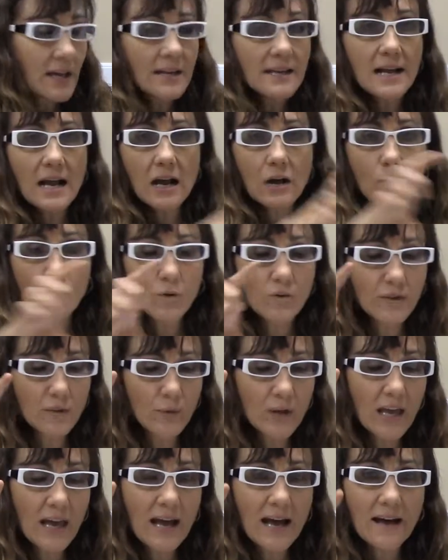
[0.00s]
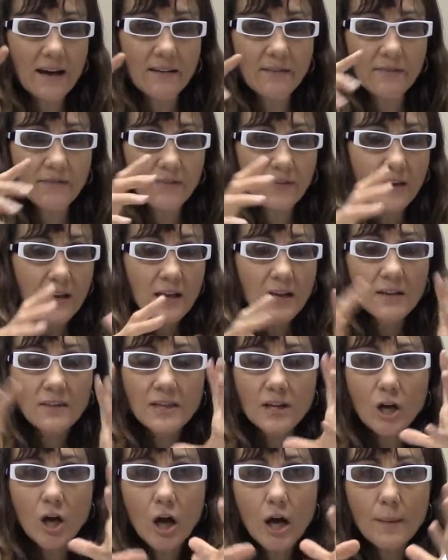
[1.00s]
Now we have
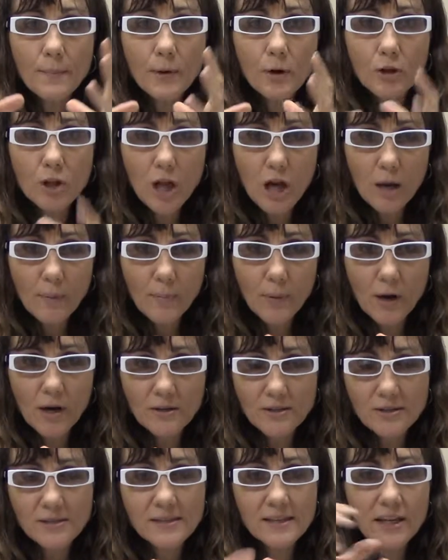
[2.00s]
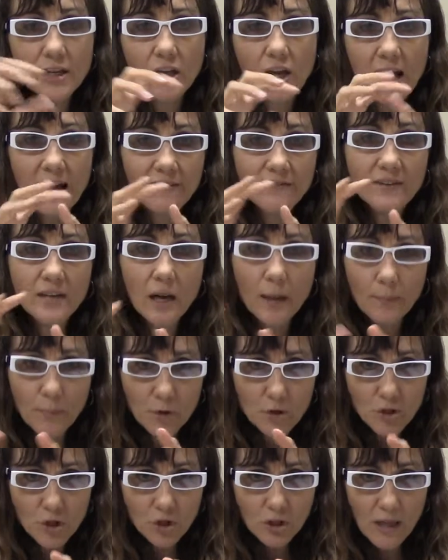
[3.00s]
the combo lockboxes that could have
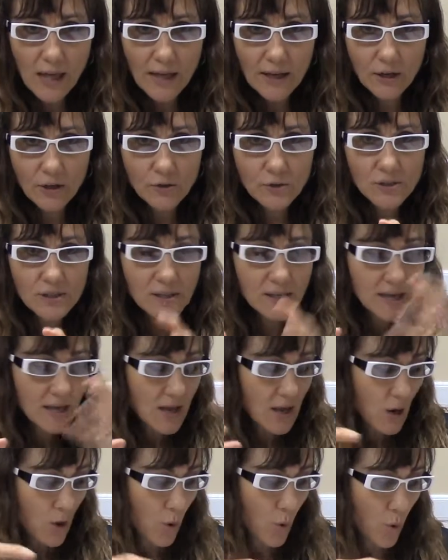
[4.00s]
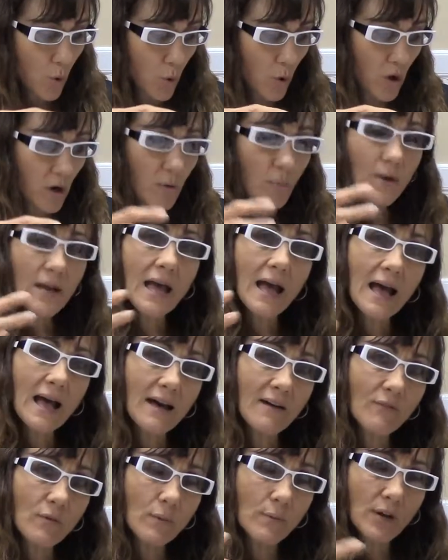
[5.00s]
numbers or letters, or we
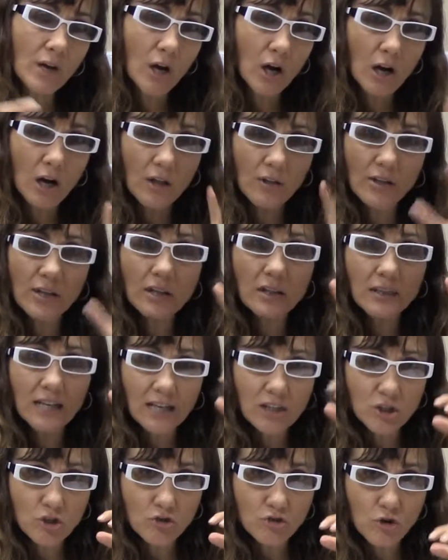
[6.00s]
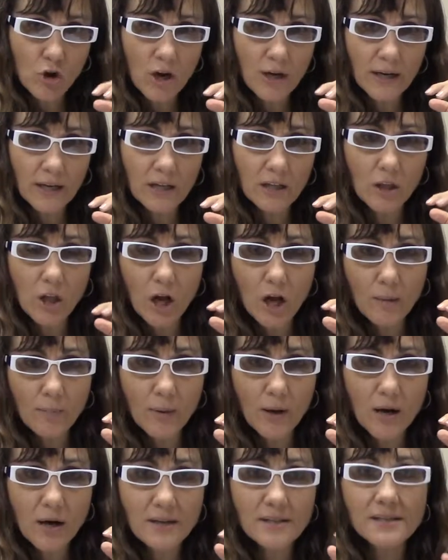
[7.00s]
have what we call the electronic
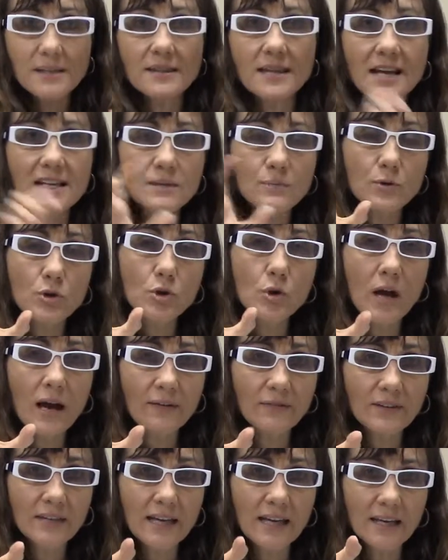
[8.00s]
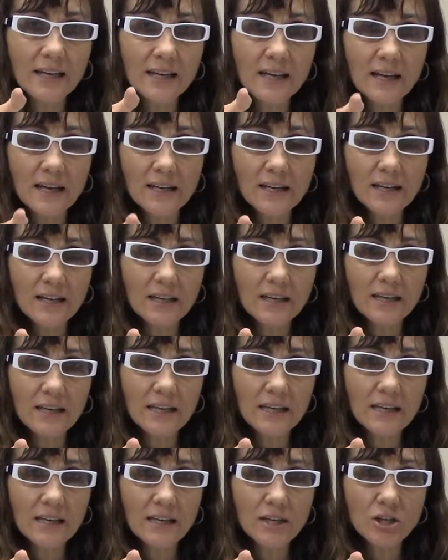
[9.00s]
lockbox, and that's what you have to get a
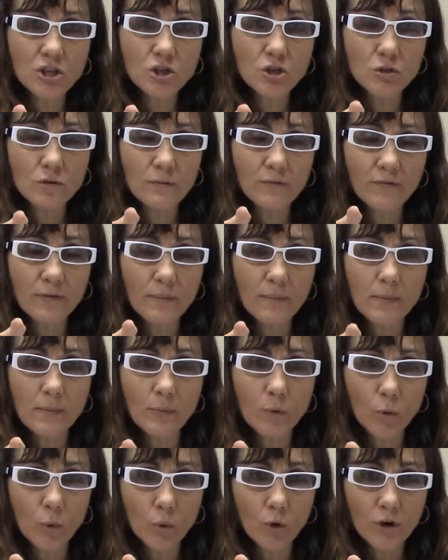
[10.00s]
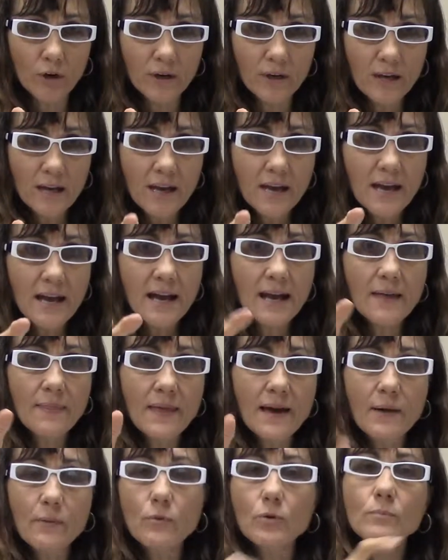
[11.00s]
key issued from the board, and
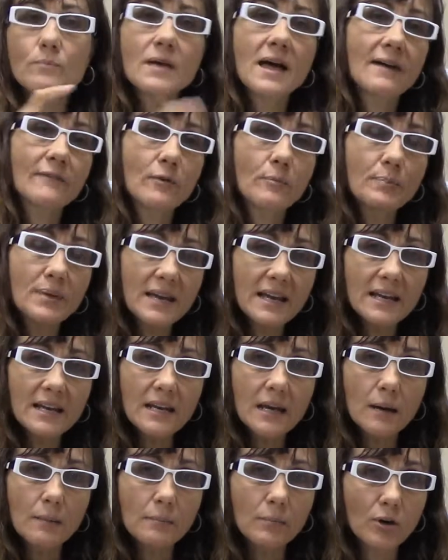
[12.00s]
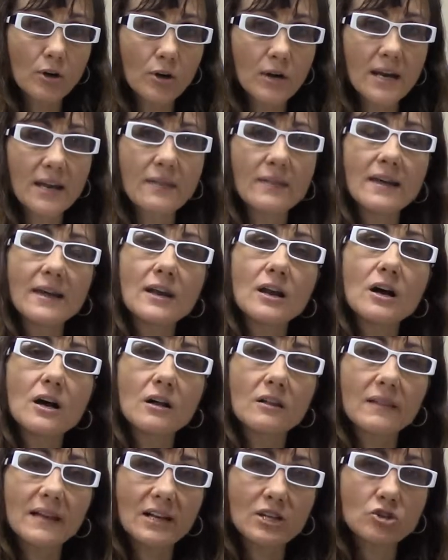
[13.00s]
that will have a PIN number and then
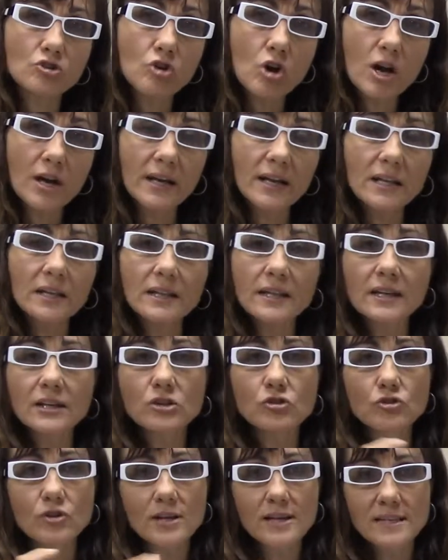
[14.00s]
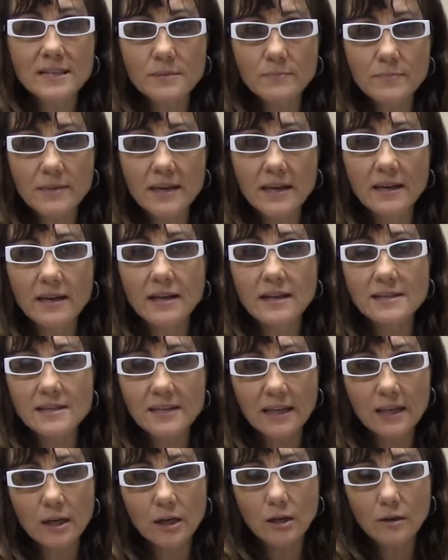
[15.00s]
electronically transmit. It's
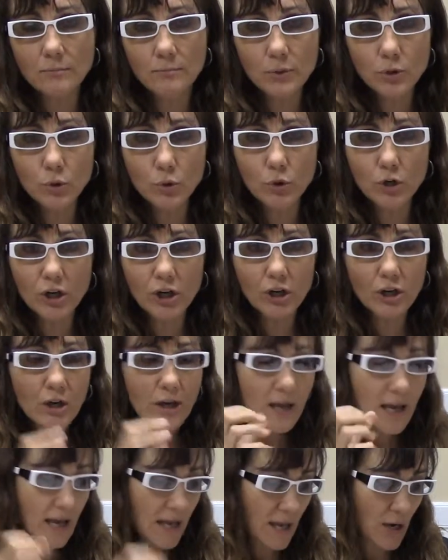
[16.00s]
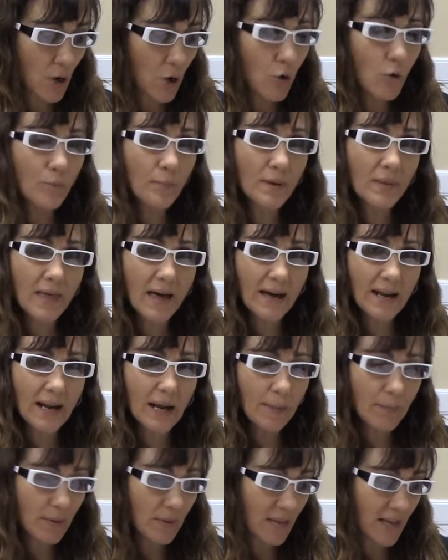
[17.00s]
like a computer, and open that
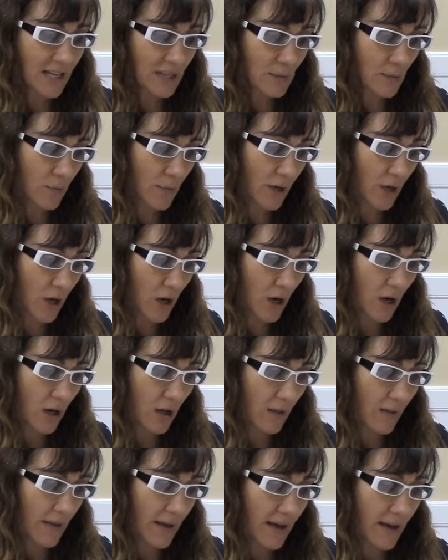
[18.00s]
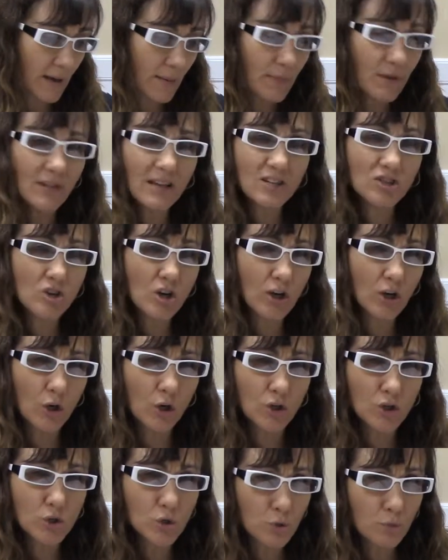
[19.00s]
up, and that's what we call electronic
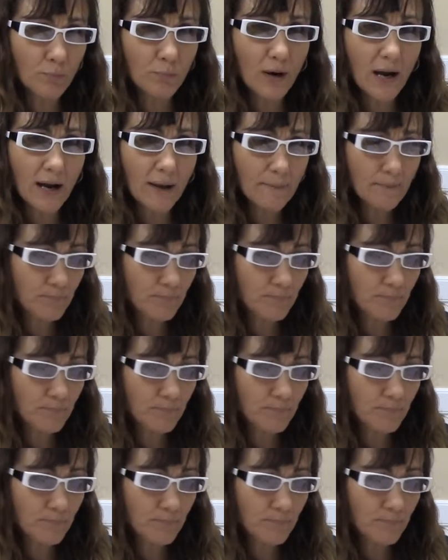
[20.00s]
or Supra.